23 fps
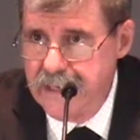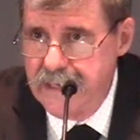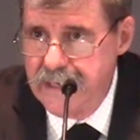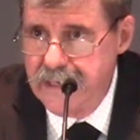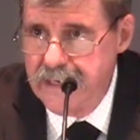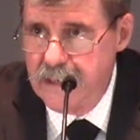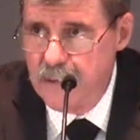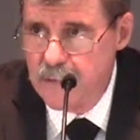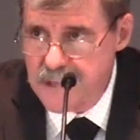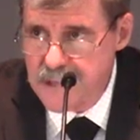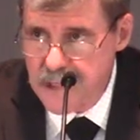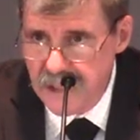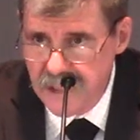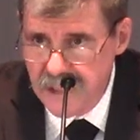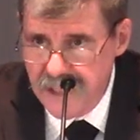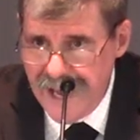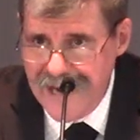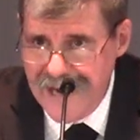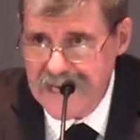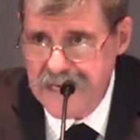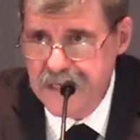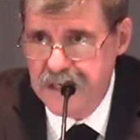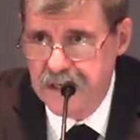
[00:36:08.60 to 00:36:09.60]
he was a
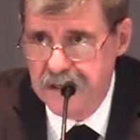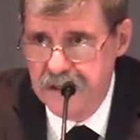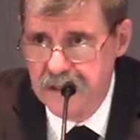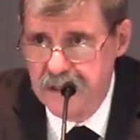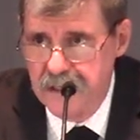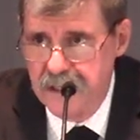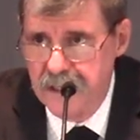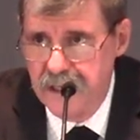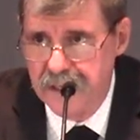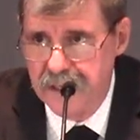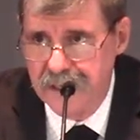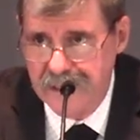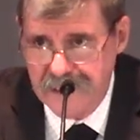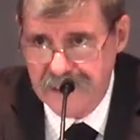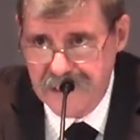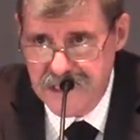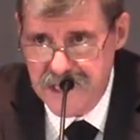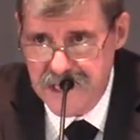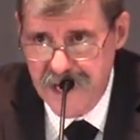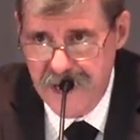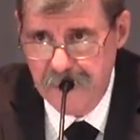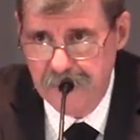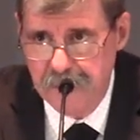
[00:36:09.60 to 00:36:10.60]
light, an
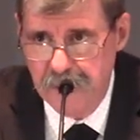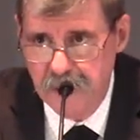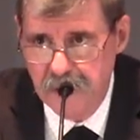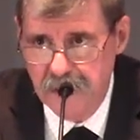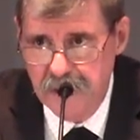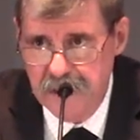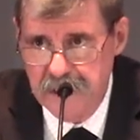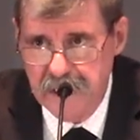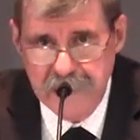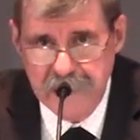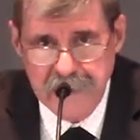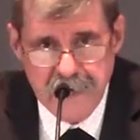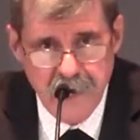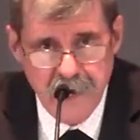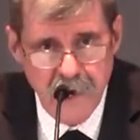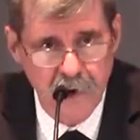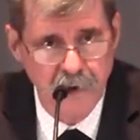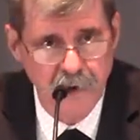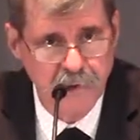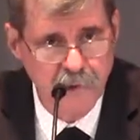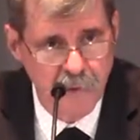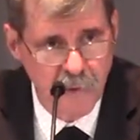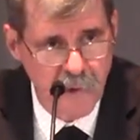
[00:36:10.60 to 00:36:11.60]
example, and he
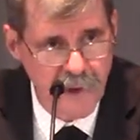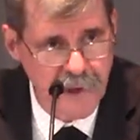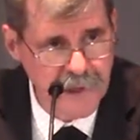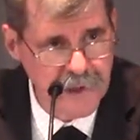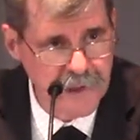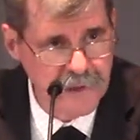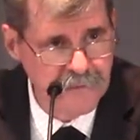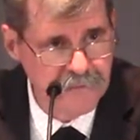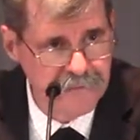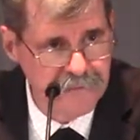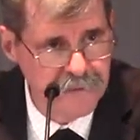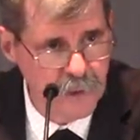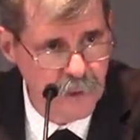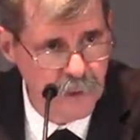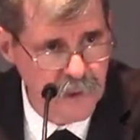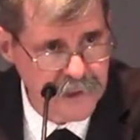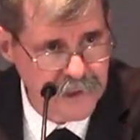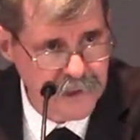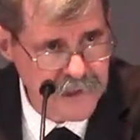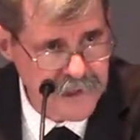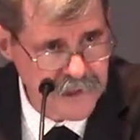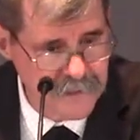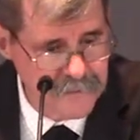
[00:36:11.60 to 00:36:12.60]
carried great
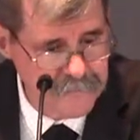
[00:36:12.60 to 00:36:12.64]
influence.